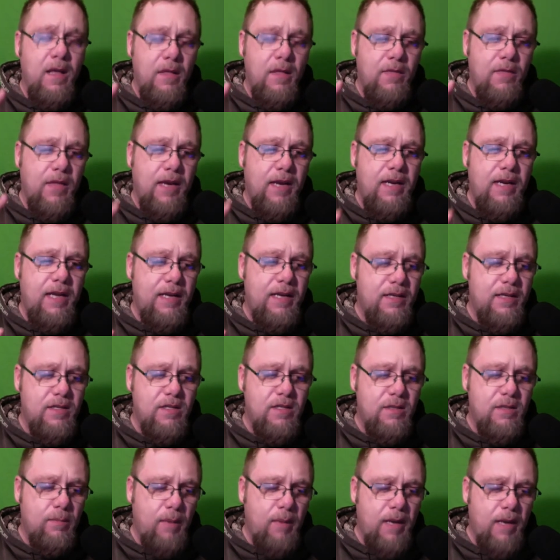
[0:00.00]
They needed
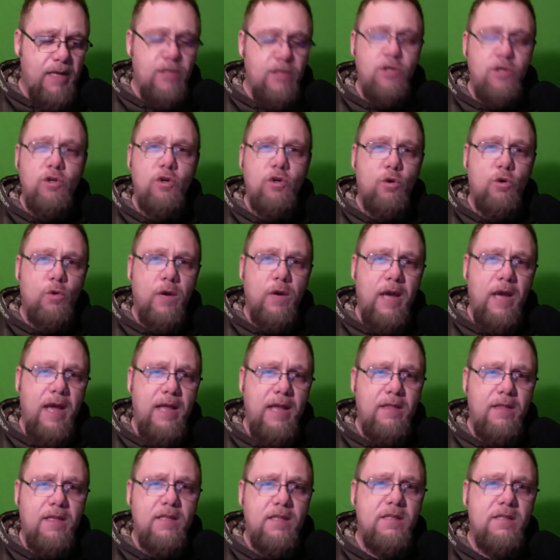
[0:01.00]
somebody to
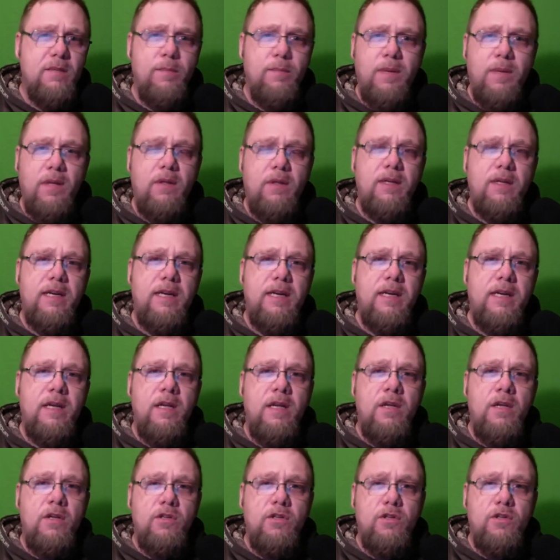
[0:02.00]
create this ability
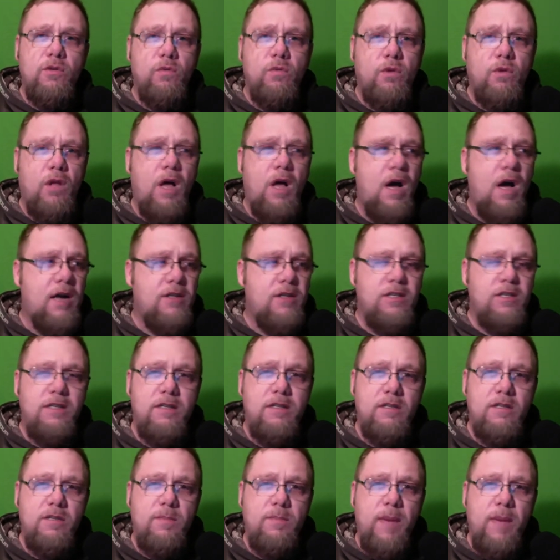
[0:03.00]
to launch
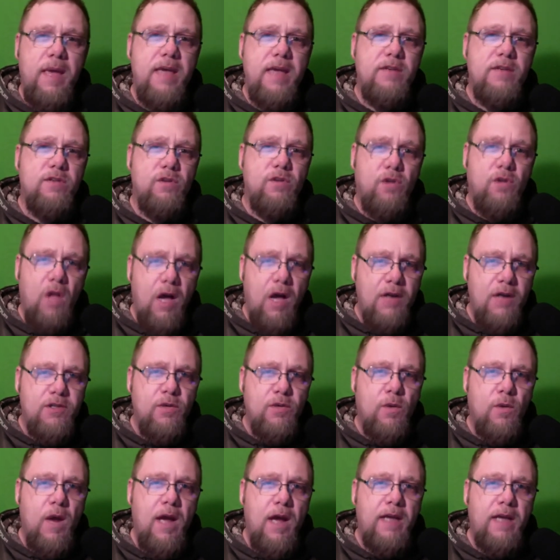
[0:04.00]
into space, to launch a
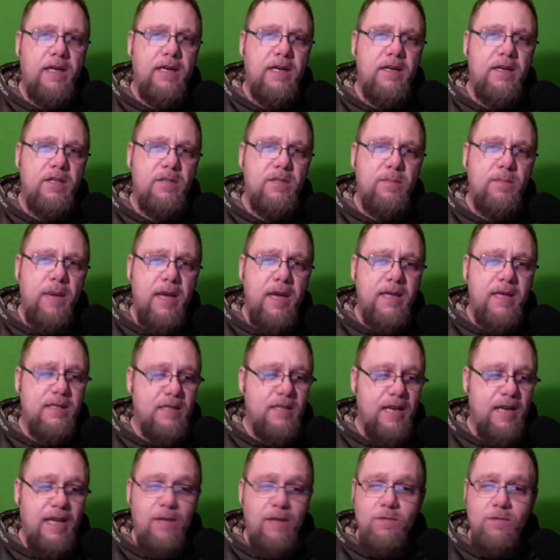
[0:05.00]
rocket into space.
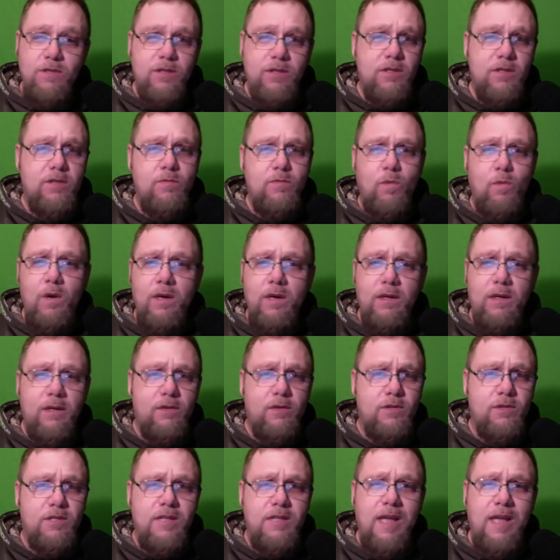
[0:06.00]
And he was just one
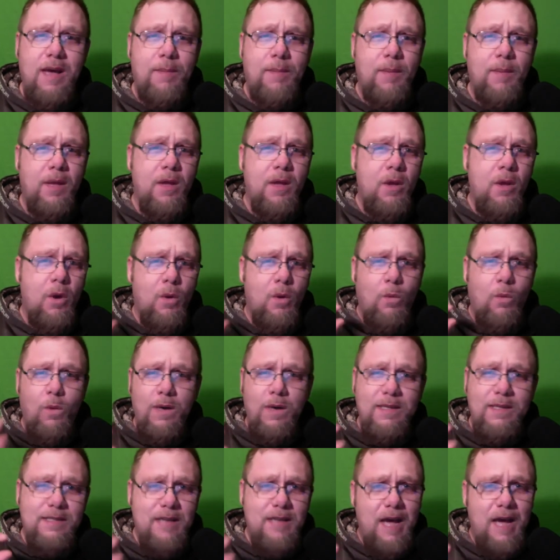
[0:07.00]
little step,
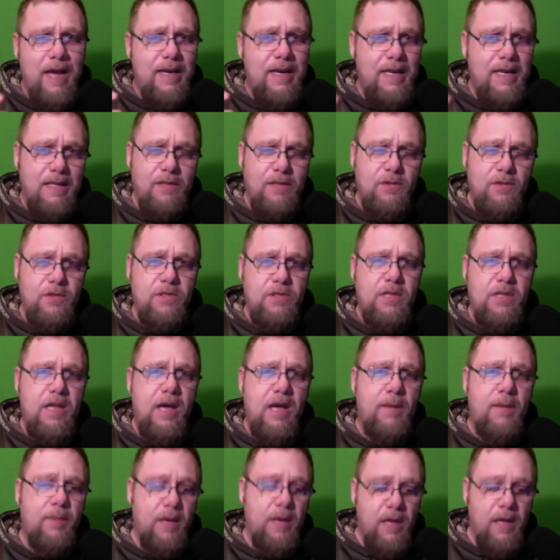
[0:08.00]
one tiny little
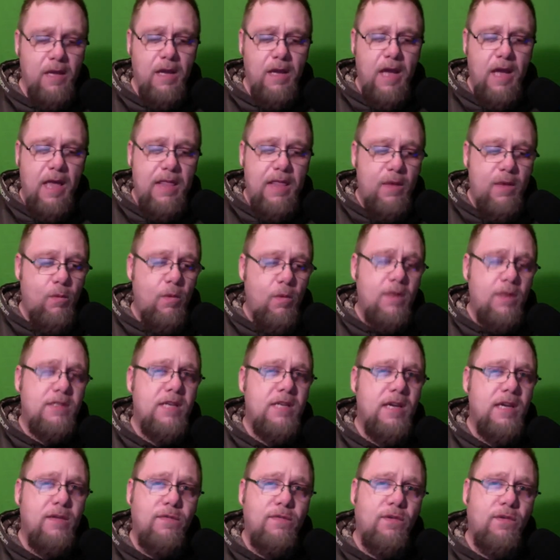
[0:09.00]
step. And then once
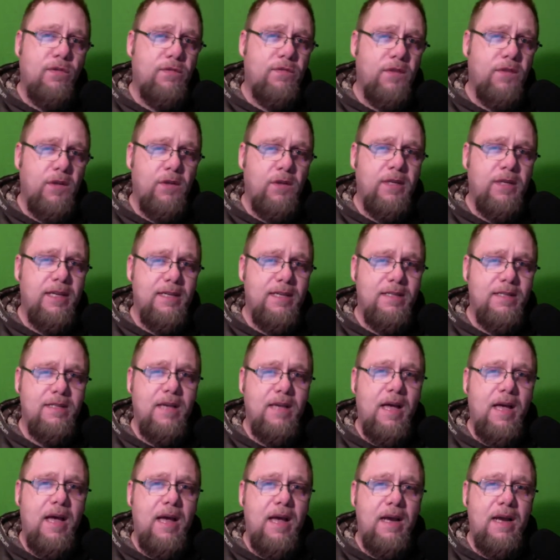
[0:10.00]
he had fulfilled his
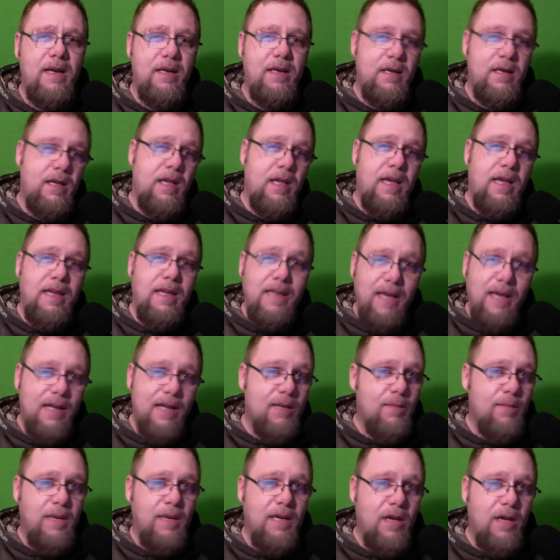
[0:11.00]
side, he had
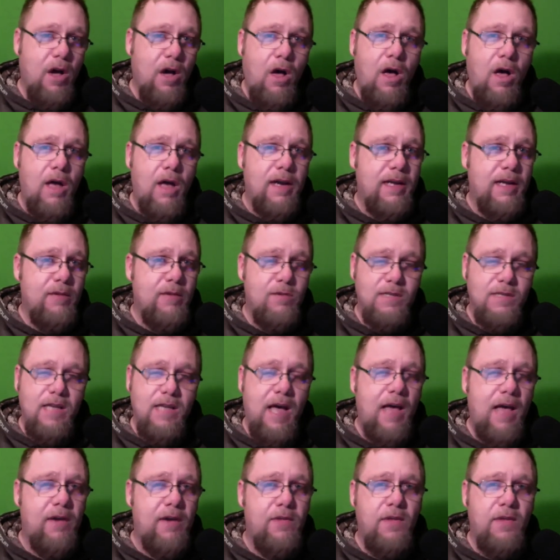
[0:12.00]
to be gone. He was
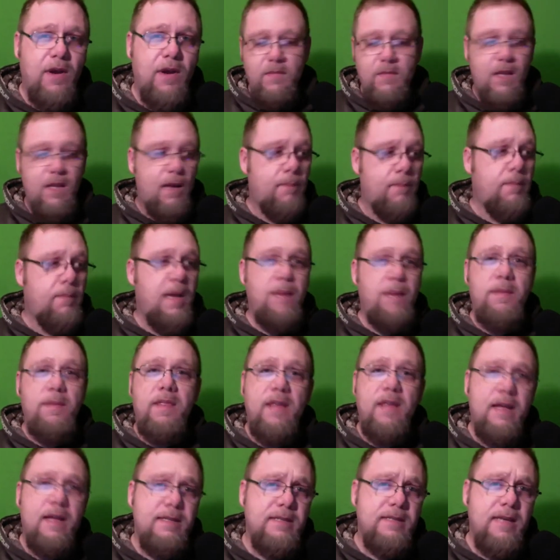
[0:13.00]
out of there. Maybe
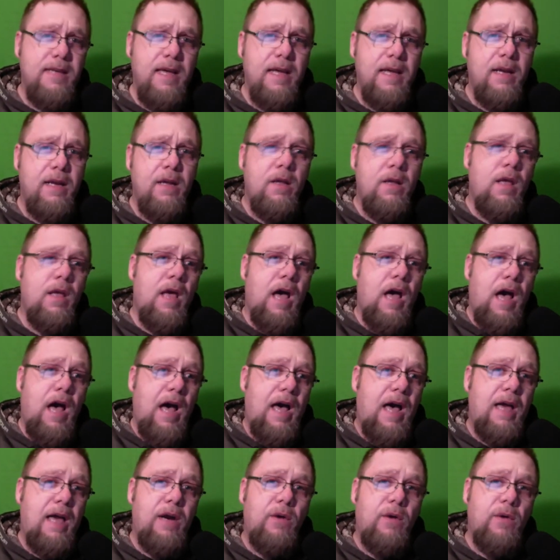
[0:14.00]
that's it.
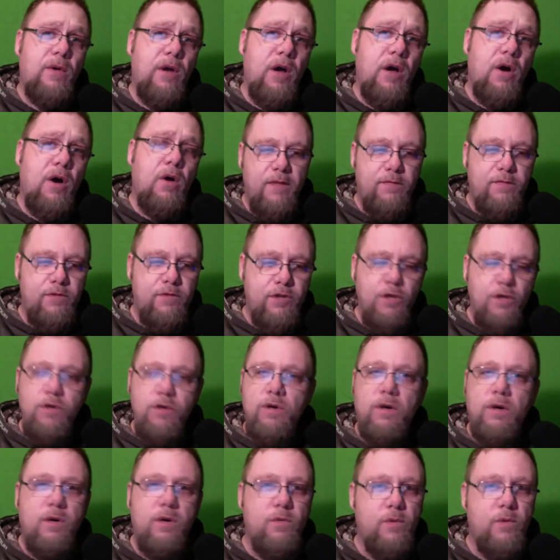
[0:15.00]
I don't know. Do
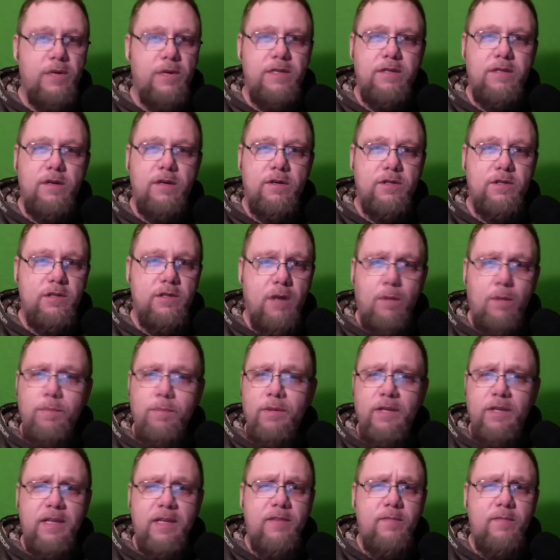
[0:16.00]
your own research. Don't
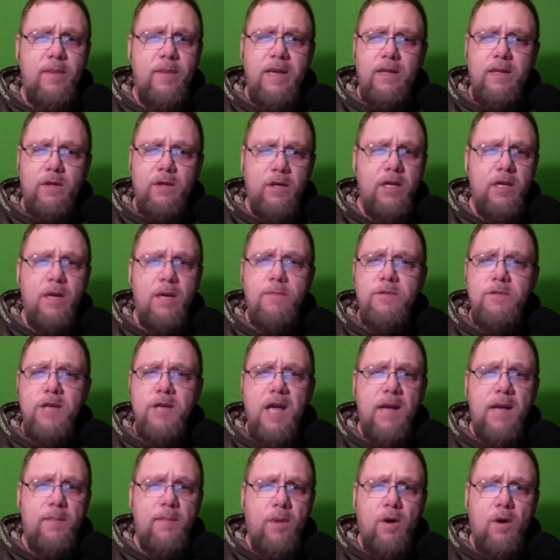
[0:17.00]
believe me. Look up
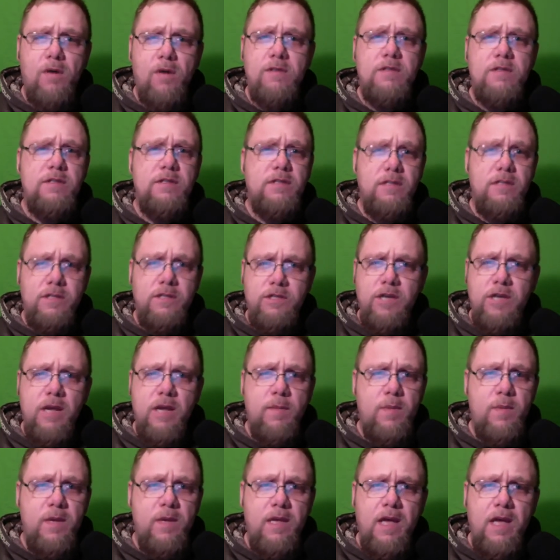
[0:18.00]
Jack Parsons and
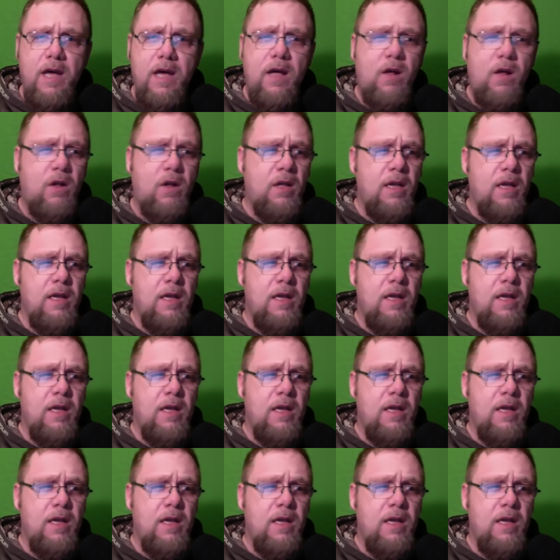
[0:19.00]
JPL.